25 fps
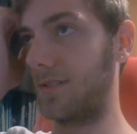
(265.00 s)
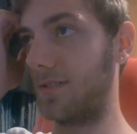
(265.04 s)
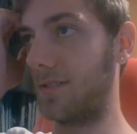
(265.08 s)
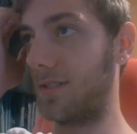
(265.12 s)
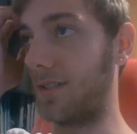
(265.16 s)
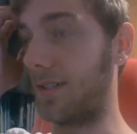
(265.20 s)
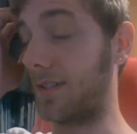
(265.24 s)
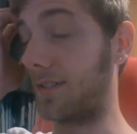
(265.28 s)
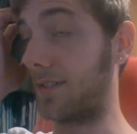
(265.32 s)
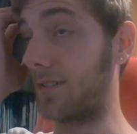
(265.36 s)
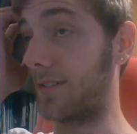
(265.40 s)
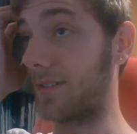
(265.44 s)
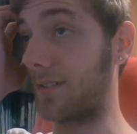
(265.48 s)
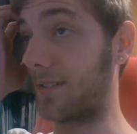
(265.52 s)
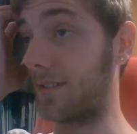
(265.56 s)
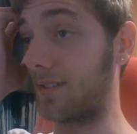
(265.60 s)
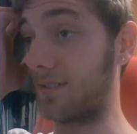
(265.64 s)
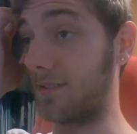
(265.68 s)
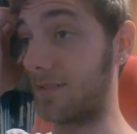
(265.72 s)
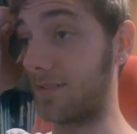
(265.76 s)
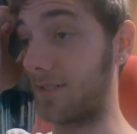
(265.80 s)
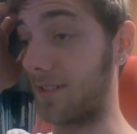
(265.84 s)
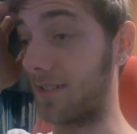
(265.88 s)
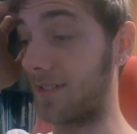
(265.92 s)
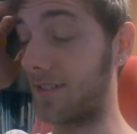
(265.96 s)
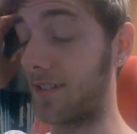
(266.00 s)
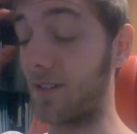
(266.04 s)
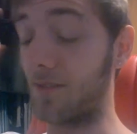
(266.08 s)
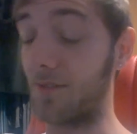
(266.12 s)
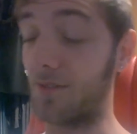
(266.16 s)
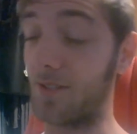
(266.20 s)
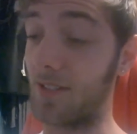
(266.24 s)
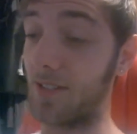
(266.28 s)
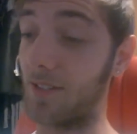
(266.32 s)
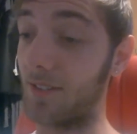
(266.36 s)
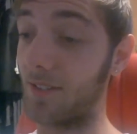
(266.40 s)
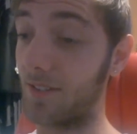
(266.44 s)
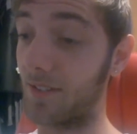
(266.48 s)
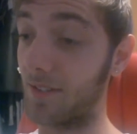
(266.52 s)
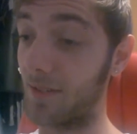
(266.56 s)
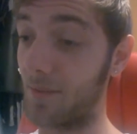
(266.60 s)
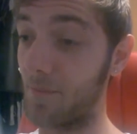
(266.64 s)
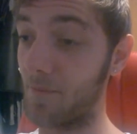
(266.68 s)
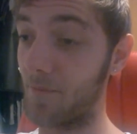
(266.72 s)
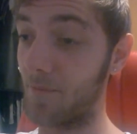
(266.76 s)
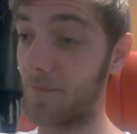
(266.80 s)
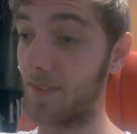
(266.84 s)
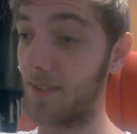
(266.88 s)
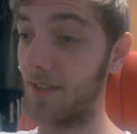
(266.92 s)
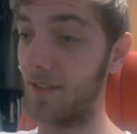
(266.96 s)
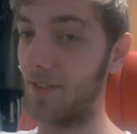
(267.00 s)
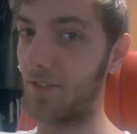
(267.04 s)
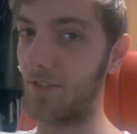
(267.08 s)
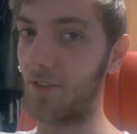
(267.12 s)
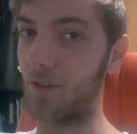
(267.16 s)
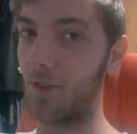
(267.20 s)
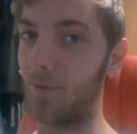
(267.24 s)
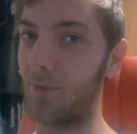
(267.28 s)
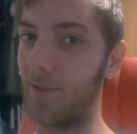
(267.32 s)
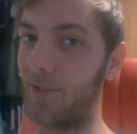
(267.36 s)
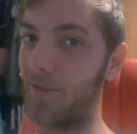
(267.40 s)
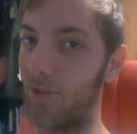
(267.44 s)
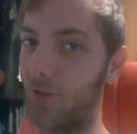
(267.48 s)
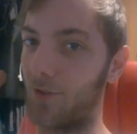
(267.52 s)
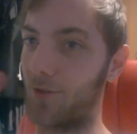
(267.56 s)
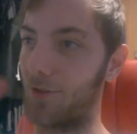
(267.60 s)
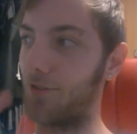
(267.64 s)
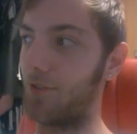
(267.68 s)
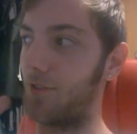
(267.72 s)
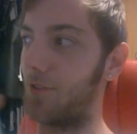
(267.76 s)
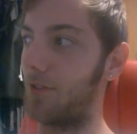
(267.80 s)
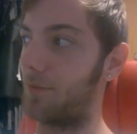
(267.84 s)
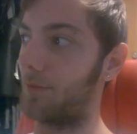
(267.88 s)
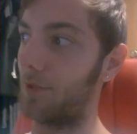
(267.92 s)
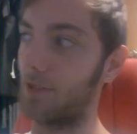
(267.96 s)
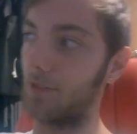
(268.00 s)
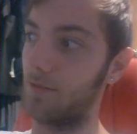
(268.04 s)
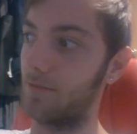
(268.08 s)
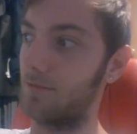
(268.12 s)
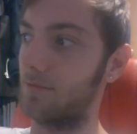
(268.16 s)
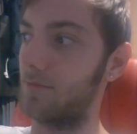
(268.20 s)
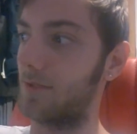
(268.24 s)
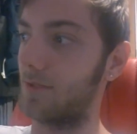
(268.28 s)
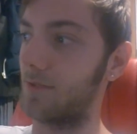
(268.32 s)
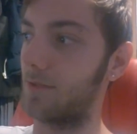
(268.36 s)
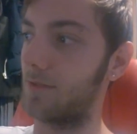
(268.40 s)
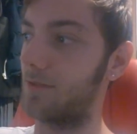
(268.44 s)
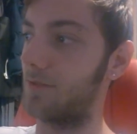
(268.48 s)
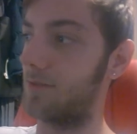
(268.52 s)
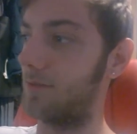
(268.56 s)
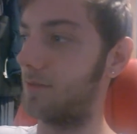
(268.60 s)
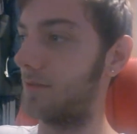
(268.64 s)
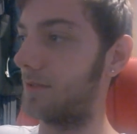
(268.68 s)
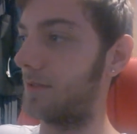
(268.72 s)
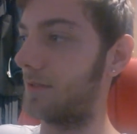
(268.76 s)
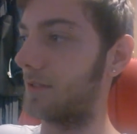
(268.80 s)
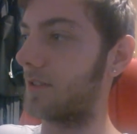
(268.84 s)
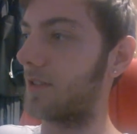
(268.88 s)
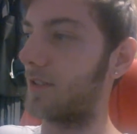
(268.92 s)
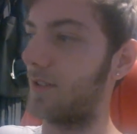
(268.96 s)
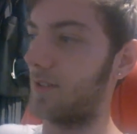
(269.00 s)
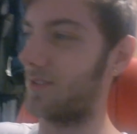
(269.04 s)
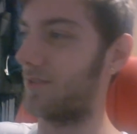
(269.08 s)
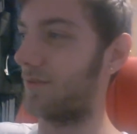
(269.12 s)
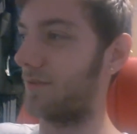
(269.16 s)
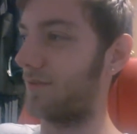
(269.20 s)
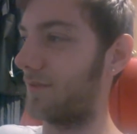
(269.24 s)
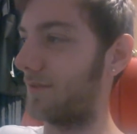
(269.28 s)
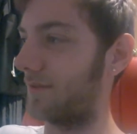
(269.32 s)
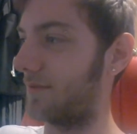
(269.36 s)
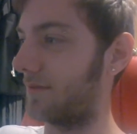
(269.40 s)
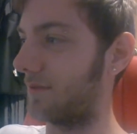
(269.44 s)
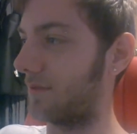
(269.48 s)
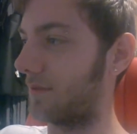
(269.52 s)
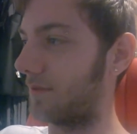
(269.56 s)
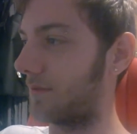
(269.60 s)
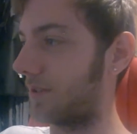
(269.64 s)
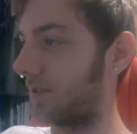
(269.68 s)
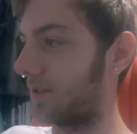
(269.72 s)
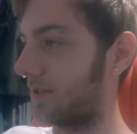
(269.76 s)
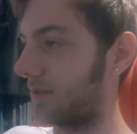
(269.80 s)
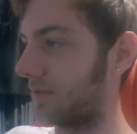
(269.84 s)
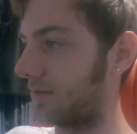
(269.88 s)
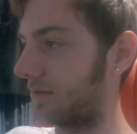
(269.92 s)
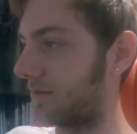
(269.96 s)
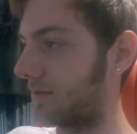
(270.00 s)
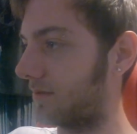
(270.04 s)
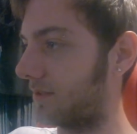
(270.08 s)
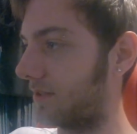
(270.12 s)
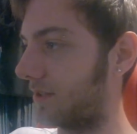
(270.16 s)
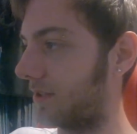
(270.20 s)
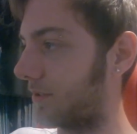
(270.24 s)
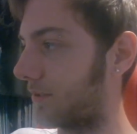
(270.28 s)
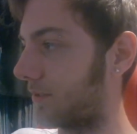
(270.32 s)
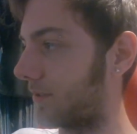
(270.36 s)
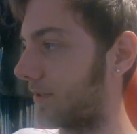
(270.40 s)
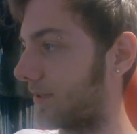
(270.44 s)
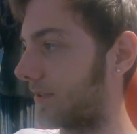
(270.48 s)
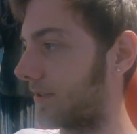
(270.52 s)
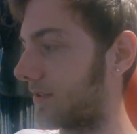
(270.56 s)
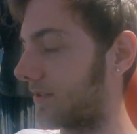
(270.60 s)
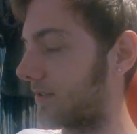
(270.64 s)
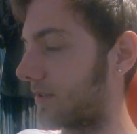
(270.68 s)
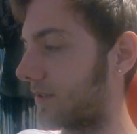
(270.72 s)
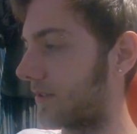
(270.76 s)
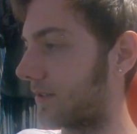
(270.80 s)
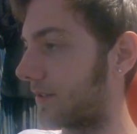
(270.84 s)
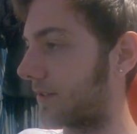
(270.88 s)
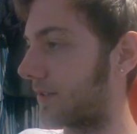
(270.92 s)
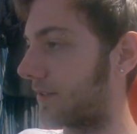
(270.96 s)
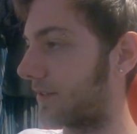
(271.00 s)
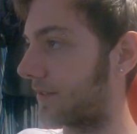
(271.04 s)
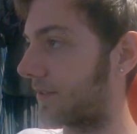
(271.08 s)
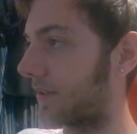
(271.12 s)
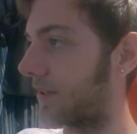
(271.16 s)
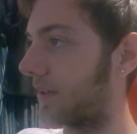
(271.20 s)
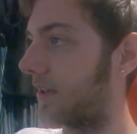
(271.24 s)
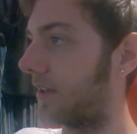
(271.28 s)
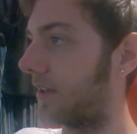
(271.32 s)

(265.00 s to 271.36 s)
it's I don't know, it's got a bit of odd time in it, kind of, not really. In a way, kind of does.